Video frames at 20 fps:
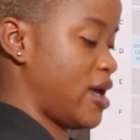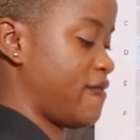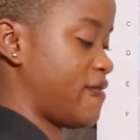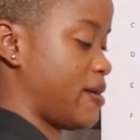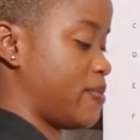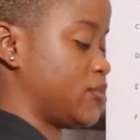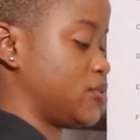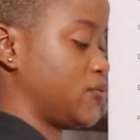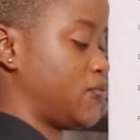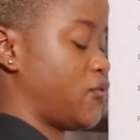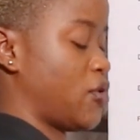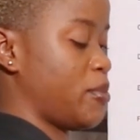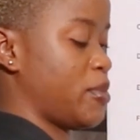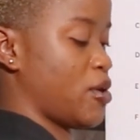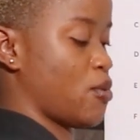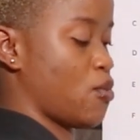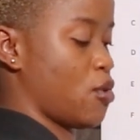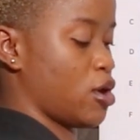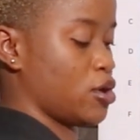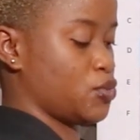if I'm to form a
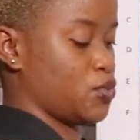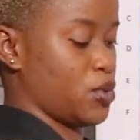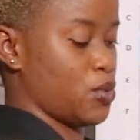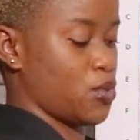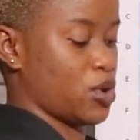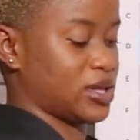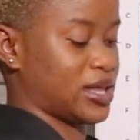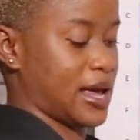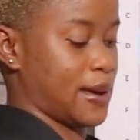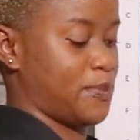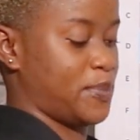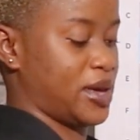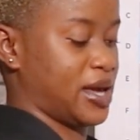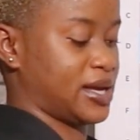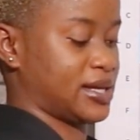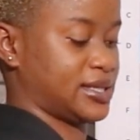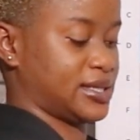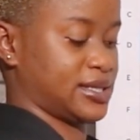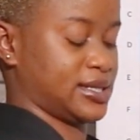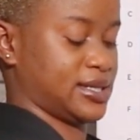word with what I
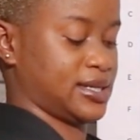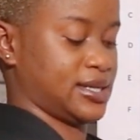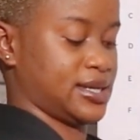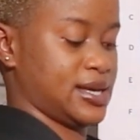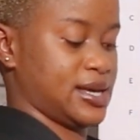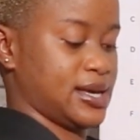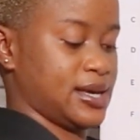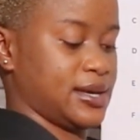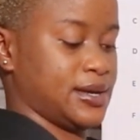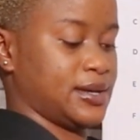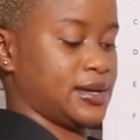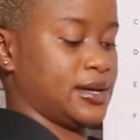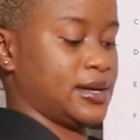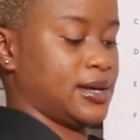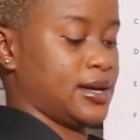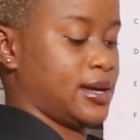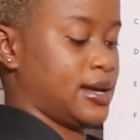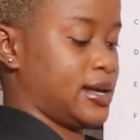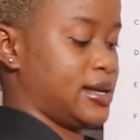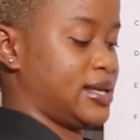picked,
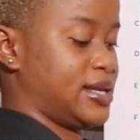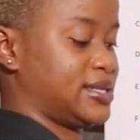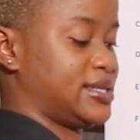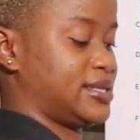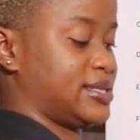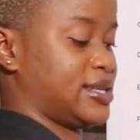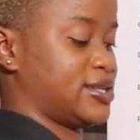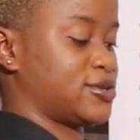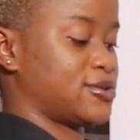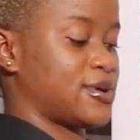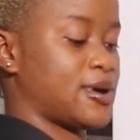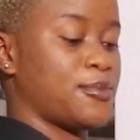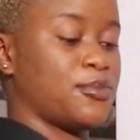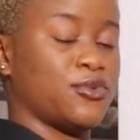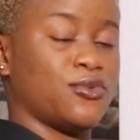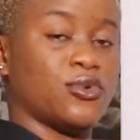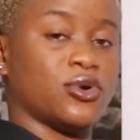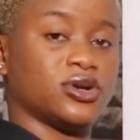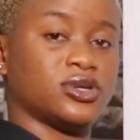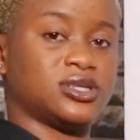this is a
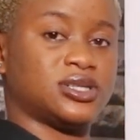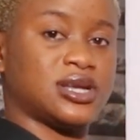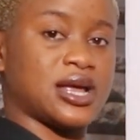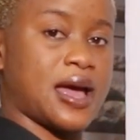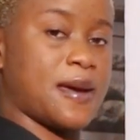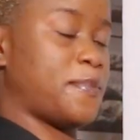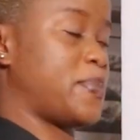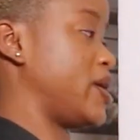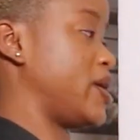Scrabble word that I